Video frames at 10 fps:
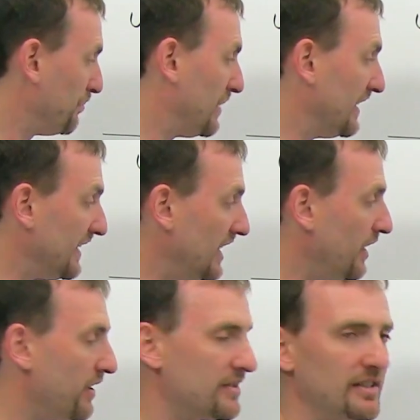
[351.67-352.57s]

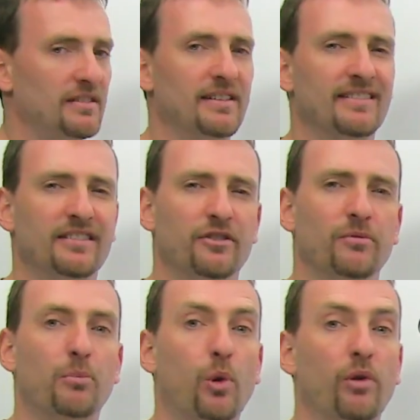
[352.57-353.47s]
Beneath is just considered
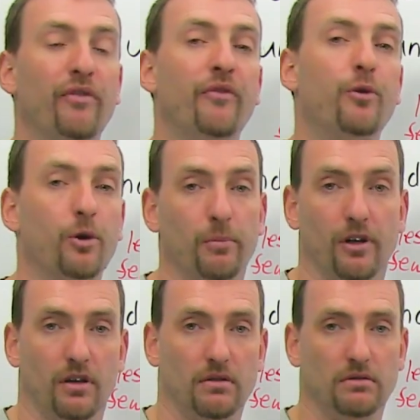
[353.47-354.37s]
more
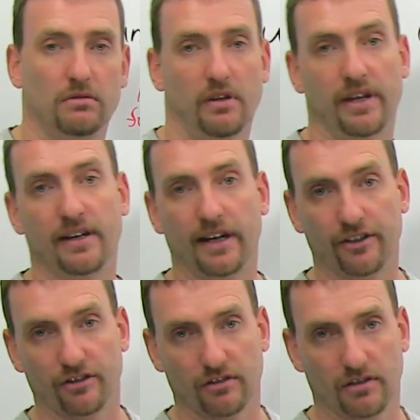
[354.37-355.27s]
formal than
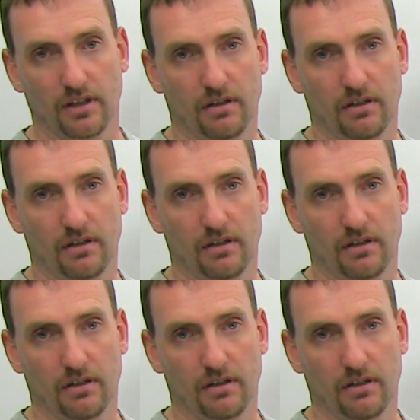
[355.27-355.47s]
under.